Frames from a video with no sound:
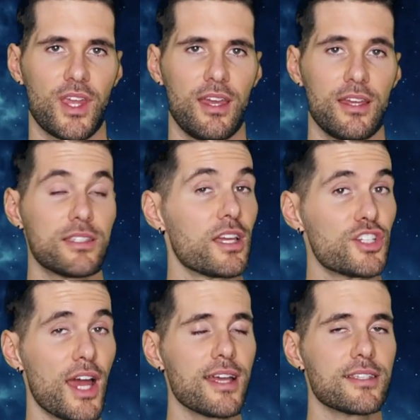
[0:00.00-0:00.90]
such
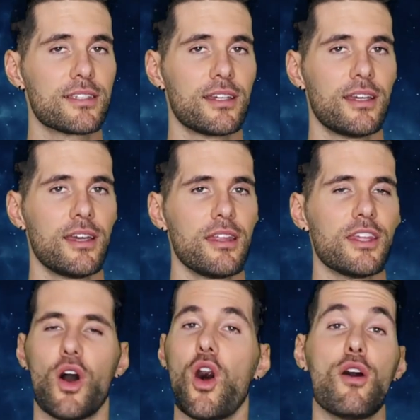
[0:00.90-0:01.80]
as the
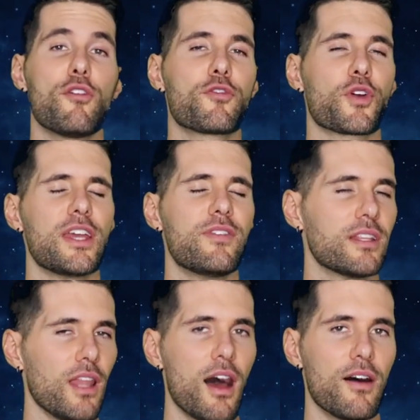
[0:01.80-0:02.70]
all-forgiving
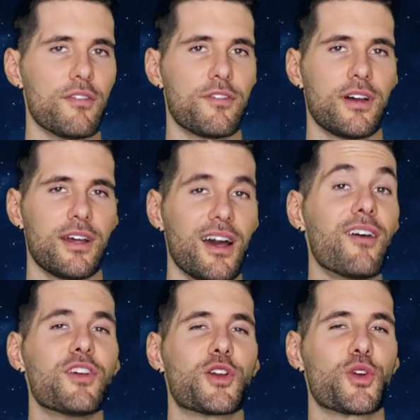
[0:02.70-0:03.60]
love of
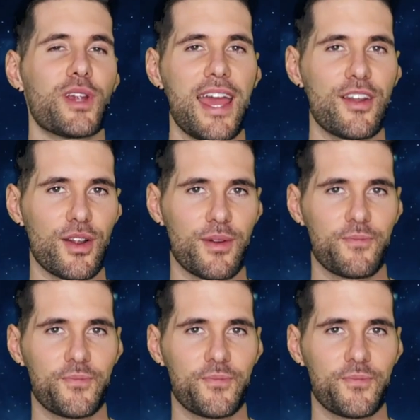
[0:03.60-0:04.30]
the Creator,